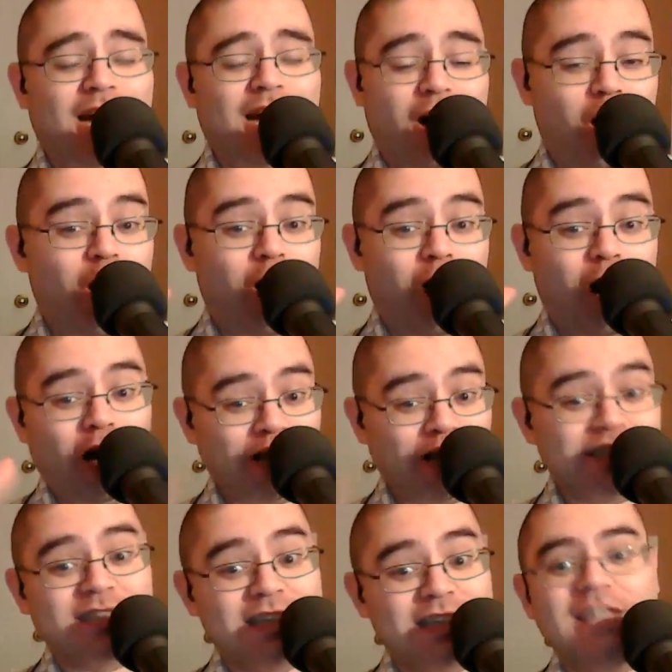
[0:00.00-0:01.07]

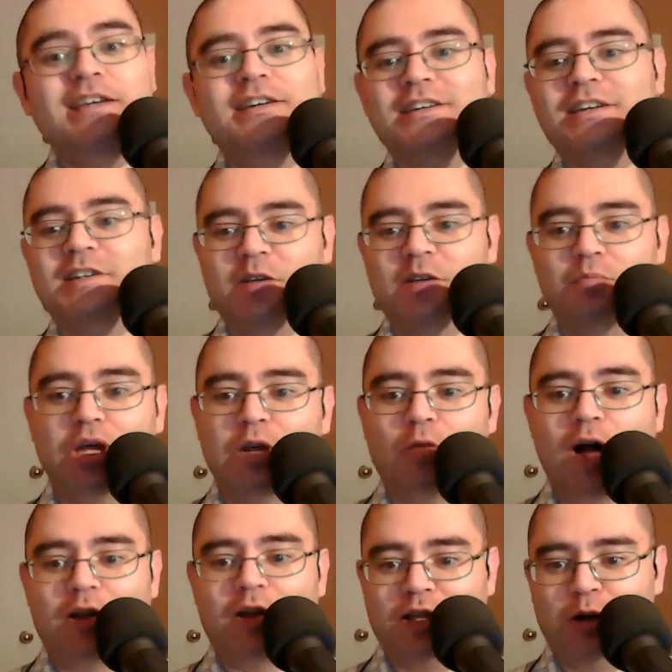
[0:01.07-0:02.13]
Honestly, because I've played
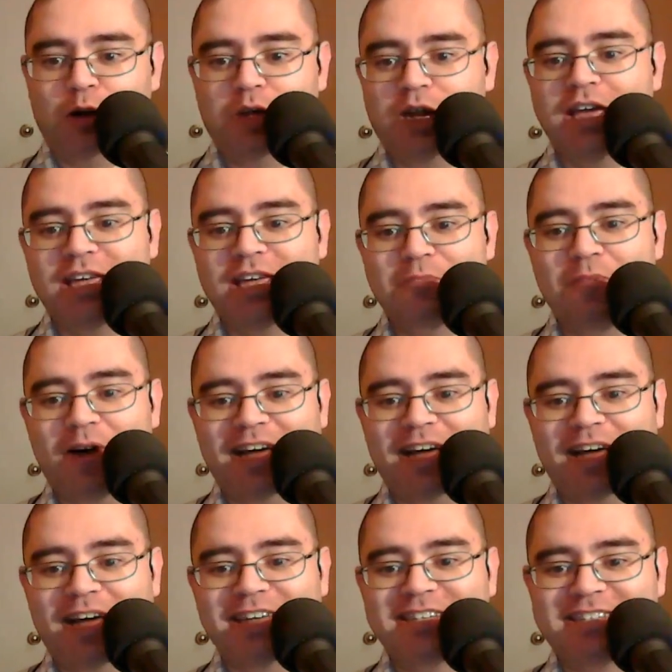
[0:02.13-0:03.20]
around a little bit in
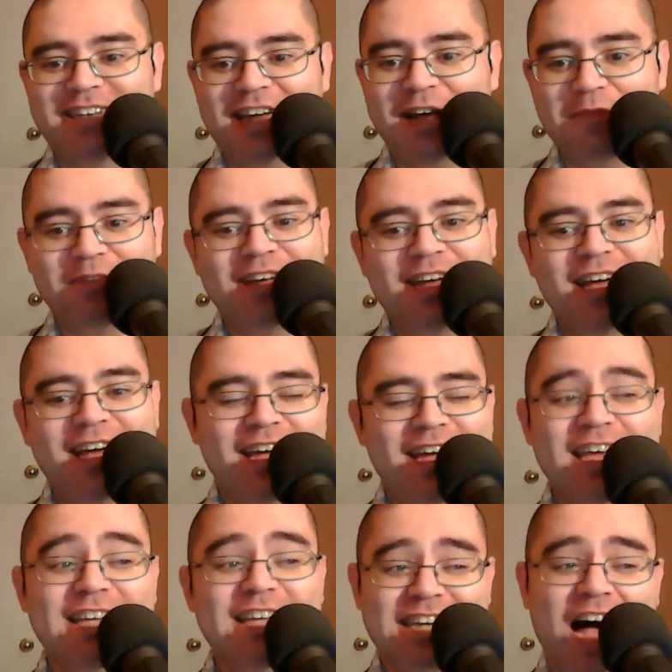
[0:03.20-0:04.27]
my setup,
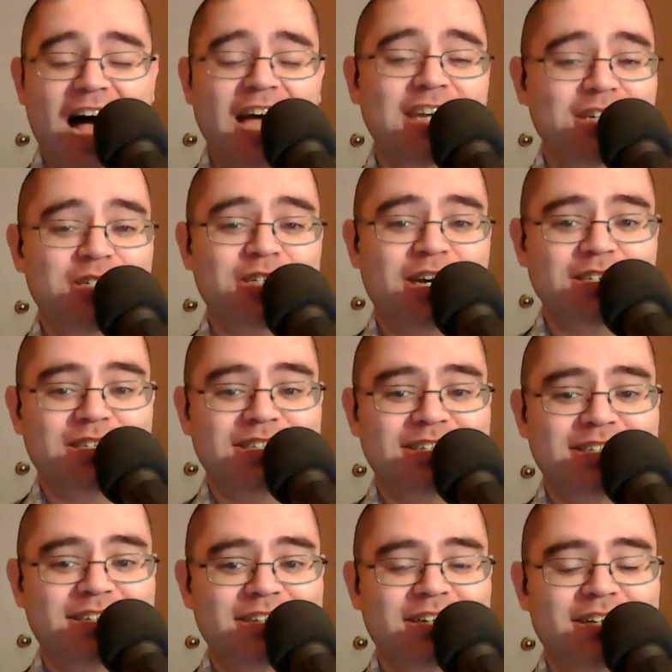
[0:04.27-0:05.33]
it's kind of
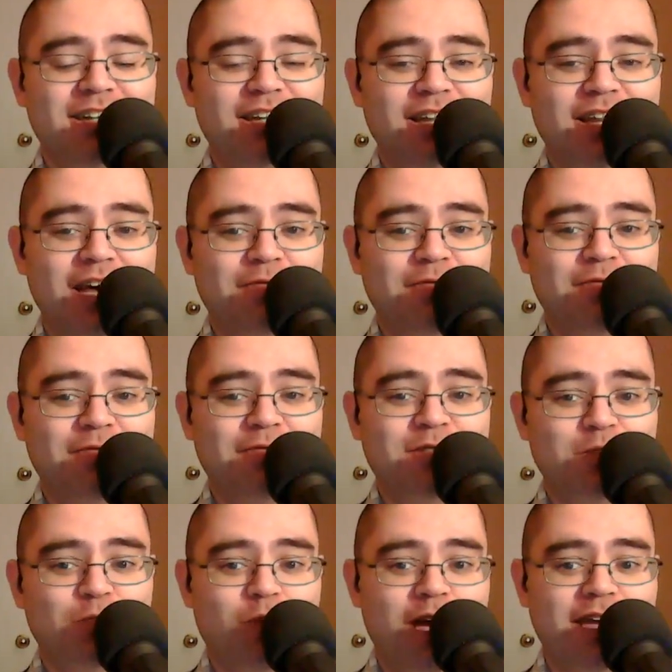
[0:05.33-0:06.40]
just left and
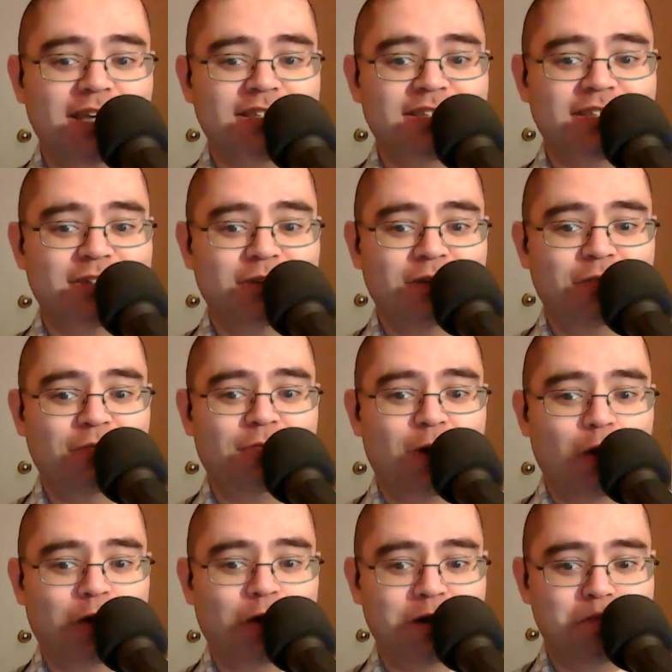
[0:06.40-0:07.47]
right,
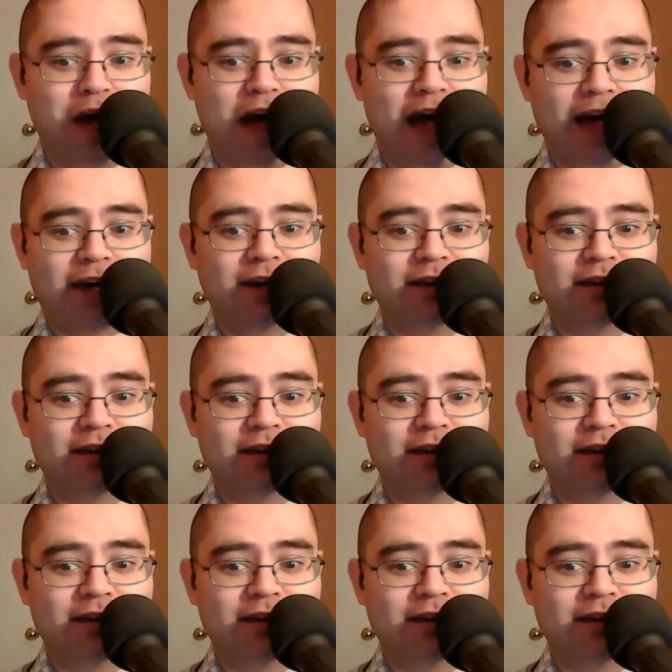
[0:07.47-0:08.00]
forward and back.